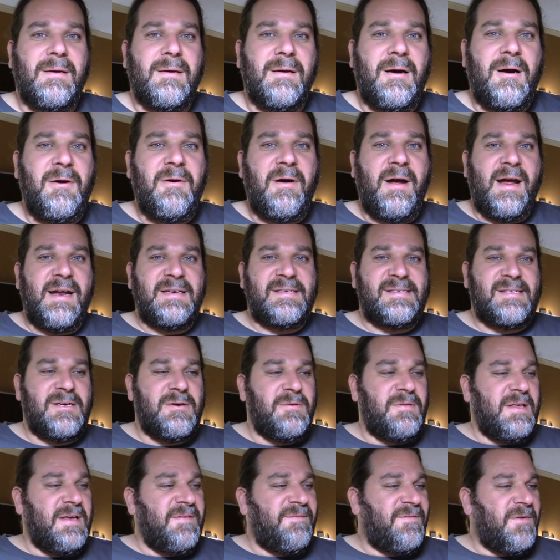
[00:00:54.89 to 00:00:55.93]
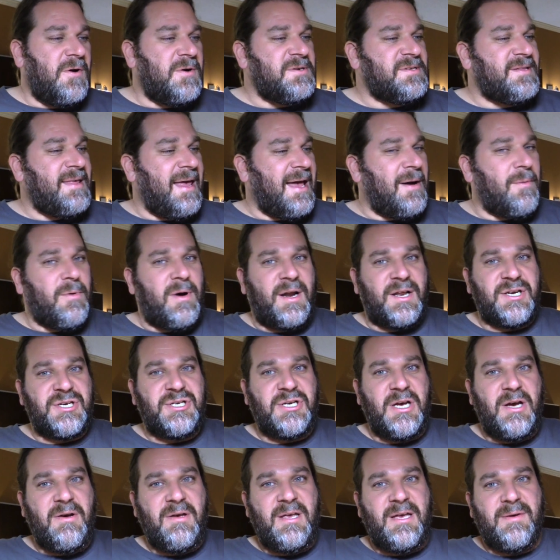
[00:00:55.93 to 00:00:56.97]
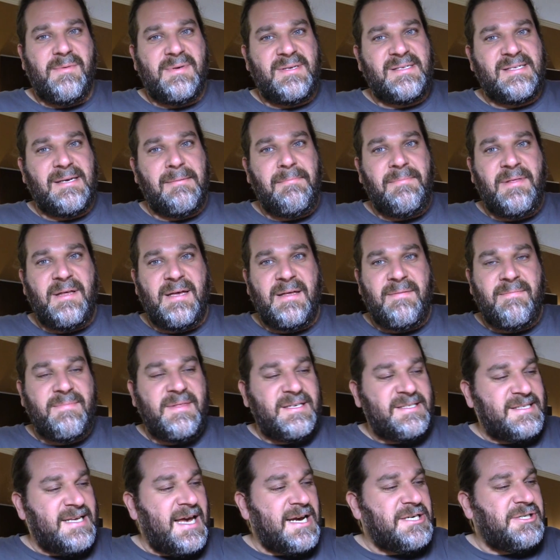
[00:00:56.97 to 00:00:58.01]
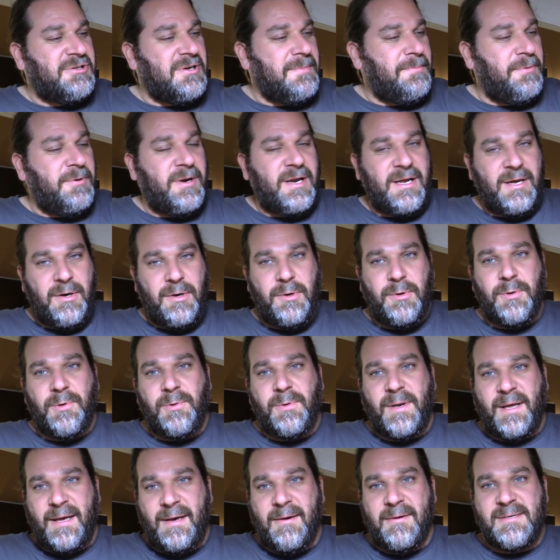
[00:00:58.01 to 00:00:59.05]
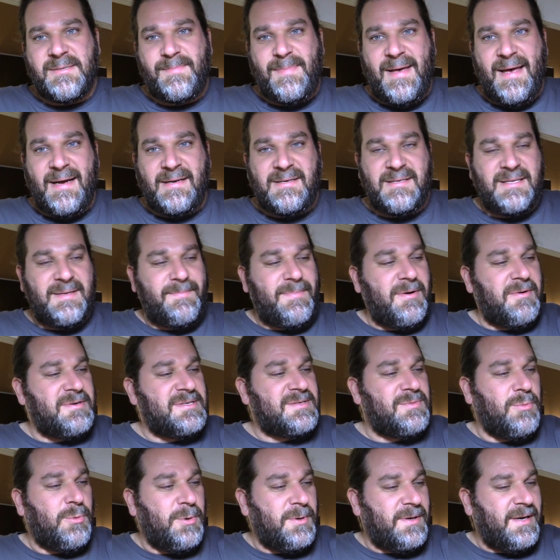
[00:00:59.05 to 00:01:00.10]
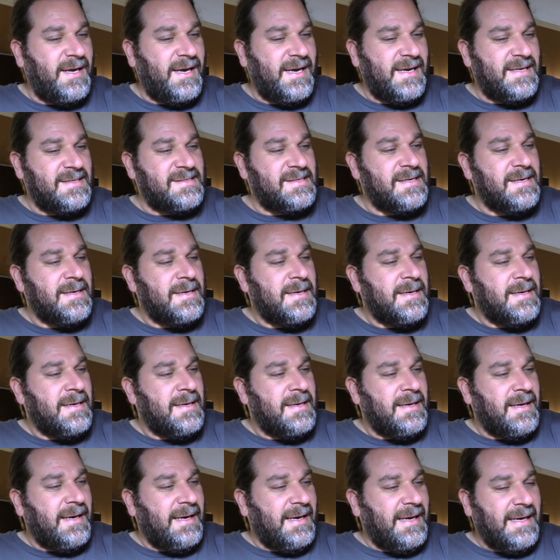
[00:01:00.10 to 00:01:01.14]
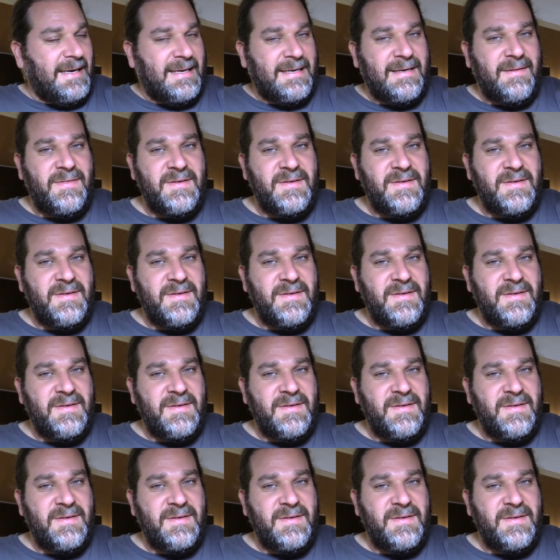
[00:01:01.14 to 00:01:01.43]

Alright, so the first thing I want to show you is something that's actually pretty old. It goes back to the post-war days. And